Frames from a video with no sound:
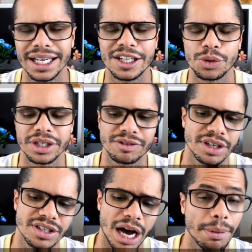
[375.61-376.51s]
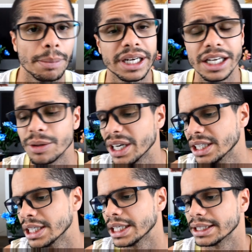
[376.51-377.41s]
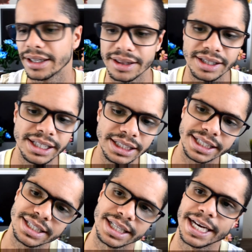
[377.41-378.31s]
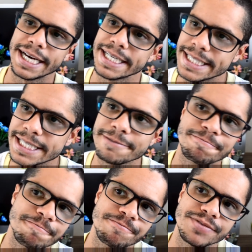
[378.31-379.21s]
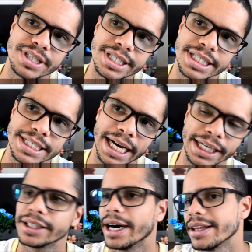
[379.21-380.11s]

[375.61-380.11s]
getting into a different topic. But anyway, the thing is that I don't know.